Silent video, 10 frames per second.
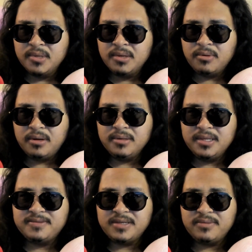Well,
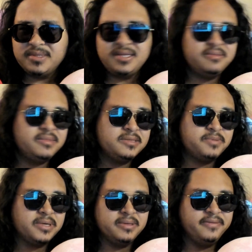if someone, there's
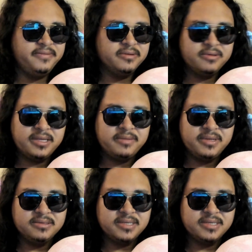probably a filter that could be done.